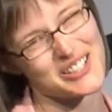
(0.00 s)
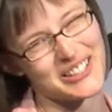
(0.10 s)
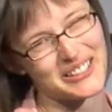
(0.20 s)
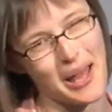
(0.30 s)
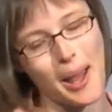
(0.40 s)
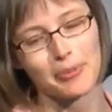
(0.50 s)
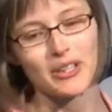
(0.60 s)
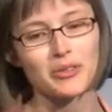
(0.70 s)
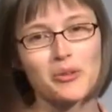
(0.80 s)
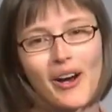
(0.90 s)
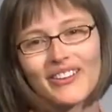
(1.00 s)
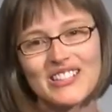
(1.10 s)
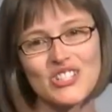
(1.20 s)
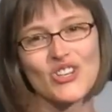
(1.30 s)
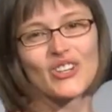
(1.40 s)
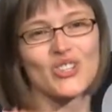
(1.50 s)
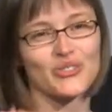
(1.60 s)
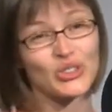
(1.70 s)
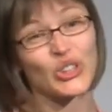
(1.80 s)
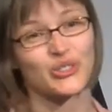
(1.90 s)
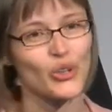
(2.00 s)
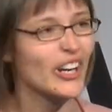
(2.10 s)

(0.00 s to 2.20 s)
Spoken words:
get Apple level quality, is you actually have to look for